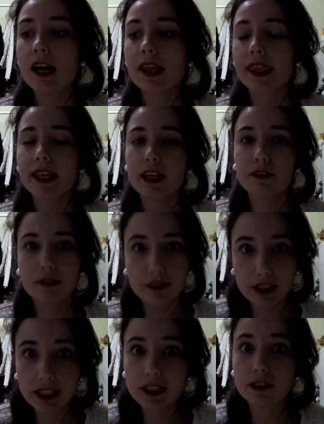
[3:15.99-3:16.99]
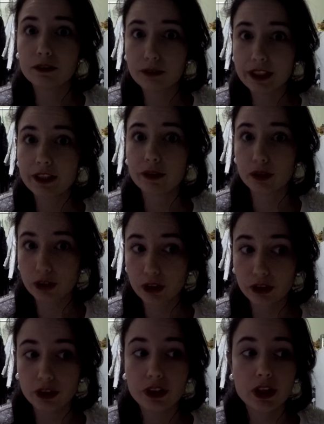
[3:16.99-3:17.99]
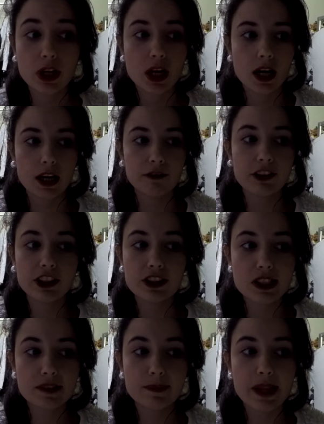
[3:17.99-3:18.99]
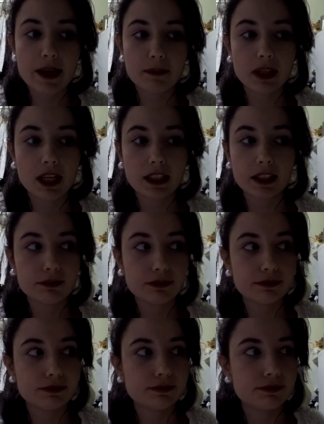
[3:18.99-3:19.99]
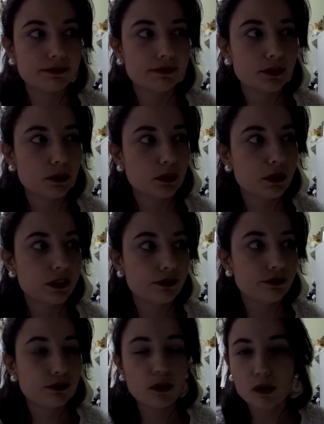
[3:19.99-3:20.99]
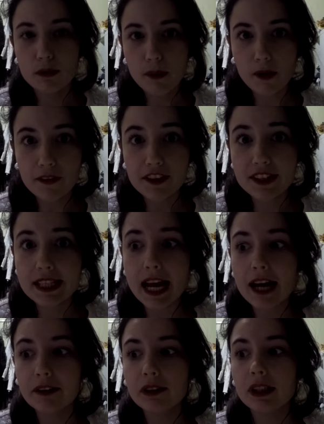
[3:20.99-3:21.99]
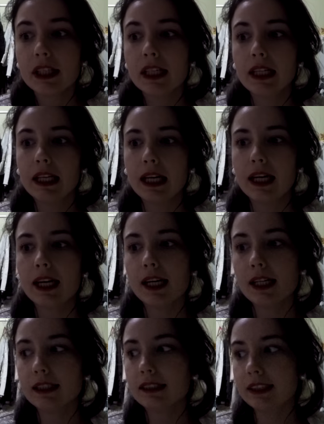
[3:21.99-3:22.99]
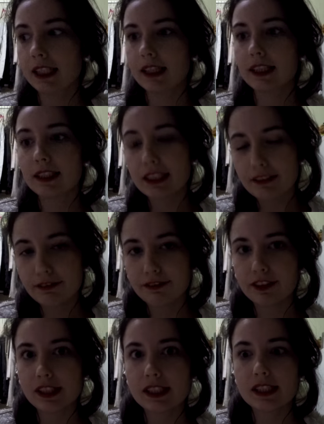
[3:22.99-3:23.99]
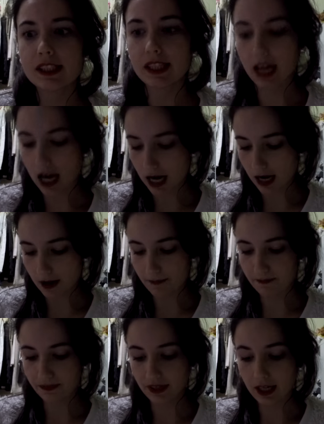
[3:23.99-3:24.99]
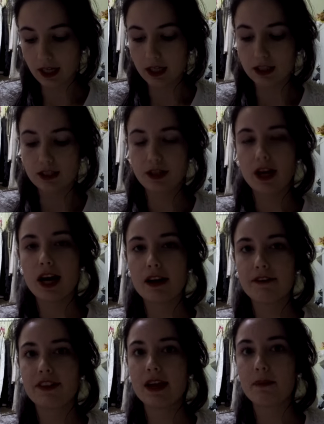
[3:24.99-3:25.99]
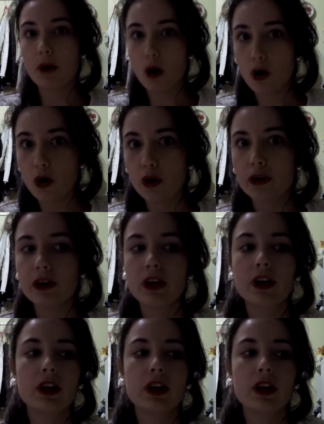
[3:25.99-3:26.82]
They are real good. I've been using them like for 4 months now, and the difference to have them on